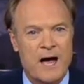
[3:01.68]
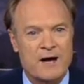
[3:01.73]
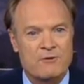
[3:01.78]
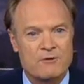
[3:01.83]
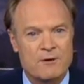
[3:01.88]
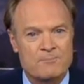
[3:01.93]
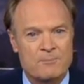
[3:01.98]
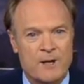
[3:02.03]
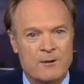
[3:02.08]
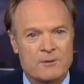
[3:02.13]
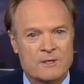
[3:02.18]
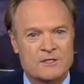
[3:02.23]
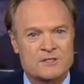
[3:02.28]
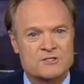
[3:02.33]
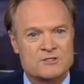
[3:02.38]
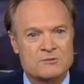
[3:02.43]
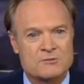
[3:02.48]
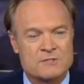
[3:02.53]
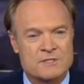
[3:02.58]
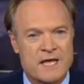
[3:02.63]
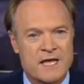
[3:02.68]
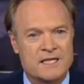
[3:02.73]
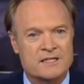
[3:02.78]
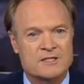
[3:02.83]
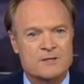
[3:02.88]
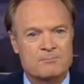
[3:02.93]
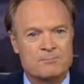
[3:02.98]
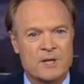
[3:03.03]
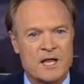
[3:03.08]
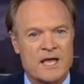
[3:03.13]
by Republicans to take
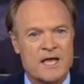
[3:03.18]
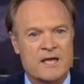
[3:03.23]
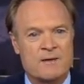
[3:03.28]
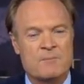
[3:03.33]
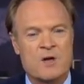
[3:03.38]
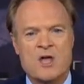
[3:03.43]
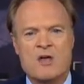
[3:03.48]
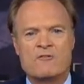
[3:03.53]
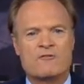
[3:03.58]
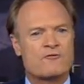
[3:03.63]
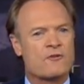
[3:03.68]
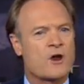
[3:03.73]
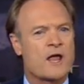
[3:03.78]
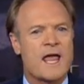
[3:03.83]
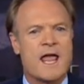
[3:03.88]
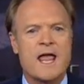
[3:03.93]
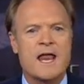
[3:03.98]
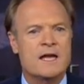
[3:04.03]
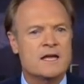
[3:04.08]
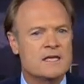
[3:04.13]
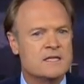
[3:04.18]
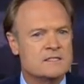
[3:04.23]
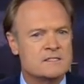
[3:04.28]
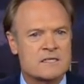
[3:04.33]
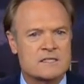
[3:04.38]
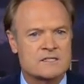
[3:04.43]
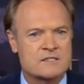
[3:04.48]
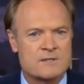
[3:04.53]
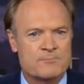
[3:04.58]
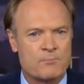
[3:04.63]
the blame for any
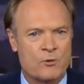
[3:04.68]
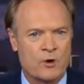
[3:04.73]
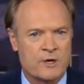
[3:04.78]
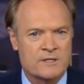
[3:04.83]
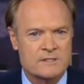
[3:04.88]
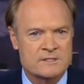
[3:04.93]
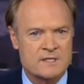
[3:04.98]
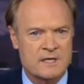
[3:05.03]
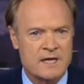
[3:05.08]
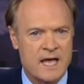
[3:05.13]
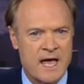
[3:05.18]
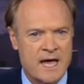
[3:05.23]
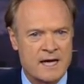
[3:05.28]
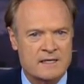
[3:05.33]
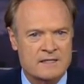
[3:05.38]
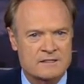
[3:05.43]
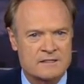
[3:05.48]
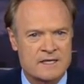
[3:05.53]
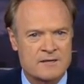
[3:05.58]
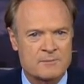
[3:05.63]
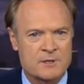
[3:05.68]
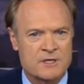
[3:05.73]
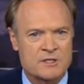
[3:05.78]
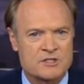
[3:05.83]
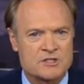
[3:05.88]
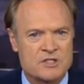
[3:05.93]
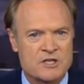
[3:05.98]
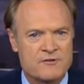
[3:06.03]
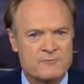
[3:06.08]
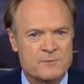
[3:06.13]
disappointing academic
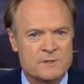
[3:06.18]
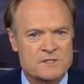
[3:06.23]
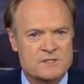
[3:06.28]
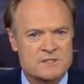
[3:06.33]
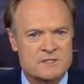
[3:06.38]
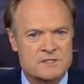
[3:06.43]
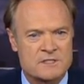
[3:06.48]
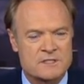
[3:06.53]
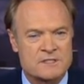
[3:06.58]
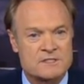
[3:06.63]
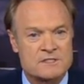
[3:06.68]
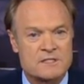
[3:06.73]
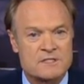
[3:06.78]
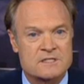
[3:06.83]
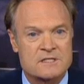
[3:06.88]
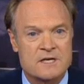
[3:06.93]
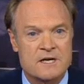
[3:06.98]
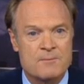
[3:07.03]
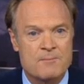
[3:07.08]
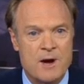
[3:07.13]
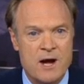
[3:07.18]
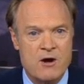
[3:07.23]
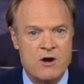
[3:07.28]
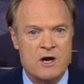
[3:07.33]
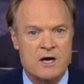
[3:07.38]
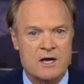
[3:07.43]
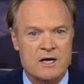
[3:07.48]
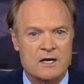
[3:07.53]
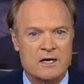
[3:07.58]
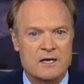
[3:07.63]
achievement statistics in
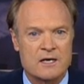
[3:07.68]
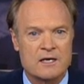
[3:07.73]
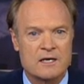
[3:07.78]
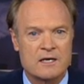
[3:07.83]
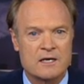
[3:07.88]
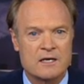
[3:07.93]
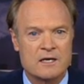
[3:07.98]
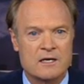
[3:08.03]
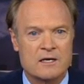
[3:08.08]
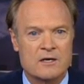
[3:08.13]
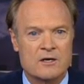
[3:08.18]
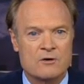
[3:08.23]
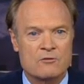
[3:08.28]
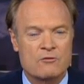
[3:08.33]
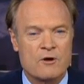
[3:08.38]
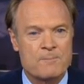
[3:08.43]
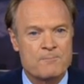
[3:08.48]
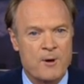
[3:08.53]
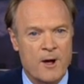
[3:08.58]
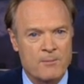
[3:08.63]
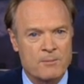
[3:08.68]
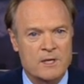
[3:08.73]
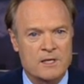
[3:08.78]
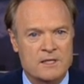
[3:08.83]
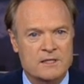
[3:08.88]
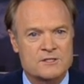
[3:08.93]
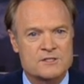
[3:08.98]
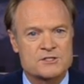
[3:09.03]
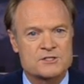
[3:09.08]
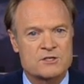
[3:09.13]
America.
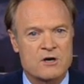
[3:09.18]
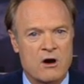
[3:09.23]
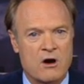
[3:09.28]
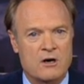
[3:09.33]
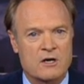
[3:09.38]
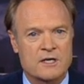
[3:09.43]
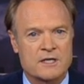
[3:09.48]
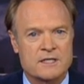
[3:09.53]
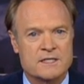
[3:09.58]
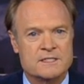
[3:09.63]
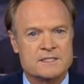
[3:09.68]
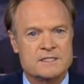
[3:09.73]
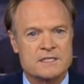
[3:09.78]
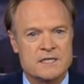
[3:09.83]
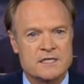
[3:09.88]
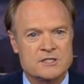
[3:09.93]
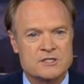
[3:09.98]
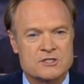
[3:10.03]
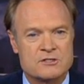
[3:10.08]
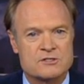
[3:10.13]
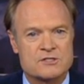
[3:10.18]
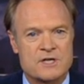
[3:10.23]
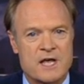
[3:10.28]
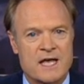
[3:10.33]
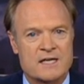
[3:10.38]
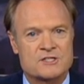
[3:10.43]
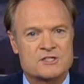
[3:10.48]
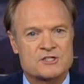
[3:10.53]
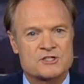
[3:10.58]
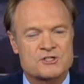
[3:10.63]
Republicans targeted teachers
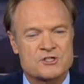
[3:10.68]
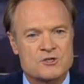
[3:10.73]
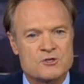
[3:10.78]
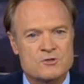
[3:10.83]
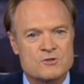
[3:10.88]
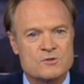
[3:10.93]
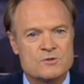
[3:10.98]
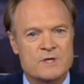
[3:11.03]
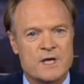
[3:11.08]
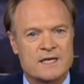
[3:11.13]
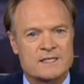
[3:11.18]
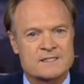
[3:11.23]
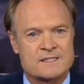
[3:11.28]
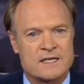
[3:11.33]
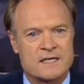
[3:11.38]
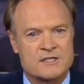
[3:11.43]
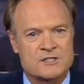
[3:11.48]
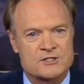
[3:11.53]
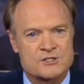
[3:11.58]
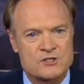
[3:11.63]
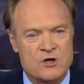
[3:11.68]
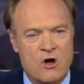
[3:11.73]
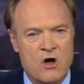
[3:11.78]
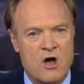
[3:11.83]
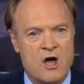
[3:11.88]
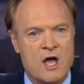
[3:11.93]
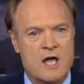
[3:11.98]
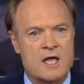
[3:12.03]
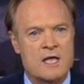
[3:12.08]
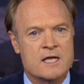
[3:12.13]
as soon as they
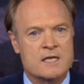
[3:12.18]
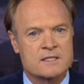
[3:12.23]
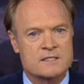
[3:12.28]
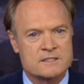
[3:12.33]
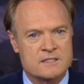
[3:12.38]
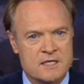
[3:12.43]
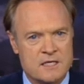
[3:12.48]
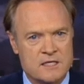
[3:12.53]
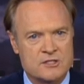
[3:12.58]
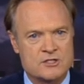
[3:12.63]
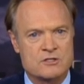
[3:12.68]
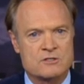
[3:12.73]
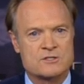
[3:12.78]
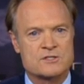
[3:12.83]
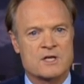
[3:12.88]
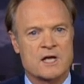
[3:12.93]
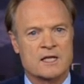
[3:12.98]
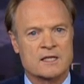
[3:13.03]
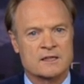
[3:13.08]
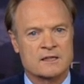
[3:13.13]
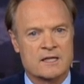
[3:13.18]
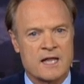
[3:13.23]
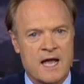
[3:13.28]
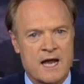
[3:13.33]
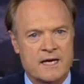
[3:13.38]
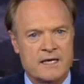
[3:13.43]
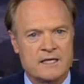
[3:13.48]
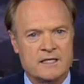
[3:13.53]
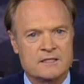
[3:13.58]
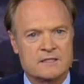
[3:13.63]
saw teachers
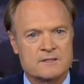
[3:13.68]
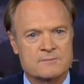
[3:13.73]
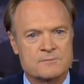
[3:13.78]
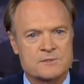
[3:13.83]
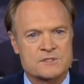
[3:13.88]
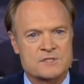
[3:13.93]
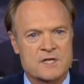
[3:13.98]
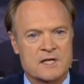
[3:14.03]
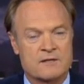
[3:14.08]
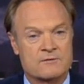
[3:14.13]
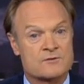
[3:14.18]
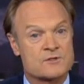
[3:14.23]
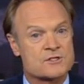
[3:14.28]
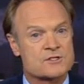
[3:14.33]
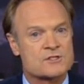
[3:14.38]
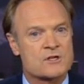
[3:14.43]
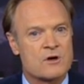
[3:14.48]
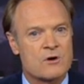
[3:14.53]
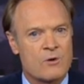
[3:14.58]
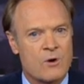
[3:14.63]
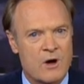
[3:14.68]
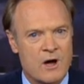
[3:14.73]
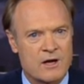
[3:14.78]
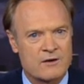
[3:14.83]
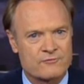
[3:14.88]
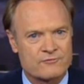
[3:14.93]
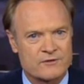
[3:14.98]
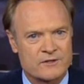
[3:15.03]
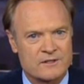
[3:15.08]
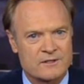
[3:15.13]
aligning themselves so
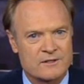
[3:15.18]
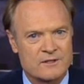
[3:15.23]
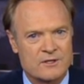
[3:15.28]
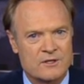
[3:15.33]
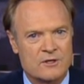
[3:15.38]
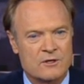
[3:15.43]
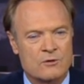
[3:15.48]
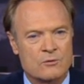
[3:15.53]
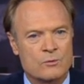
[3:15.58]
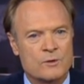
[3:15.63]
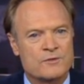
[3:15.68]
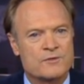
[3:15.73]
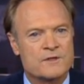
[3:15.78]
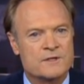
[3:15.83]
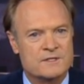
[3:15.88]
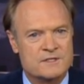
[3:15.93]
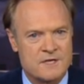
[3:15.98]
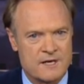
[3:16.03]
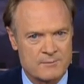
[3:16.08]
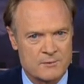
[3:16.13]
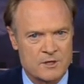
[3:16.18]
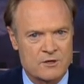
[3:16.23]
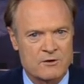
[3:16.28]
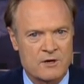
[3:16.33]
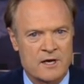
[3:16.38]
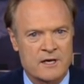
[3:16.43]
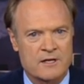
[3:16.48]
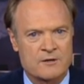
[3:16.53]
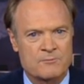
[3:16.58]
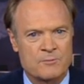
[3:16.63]
often with the
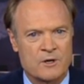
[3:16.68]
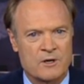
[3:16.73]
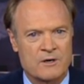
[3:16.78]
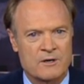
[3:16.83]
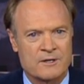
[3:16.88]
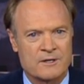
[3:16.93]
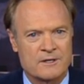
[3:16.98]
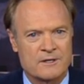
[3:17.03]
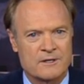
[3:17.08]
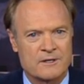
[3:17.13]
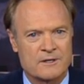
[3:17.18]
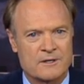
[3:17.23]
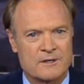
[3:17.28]
Democratic Party.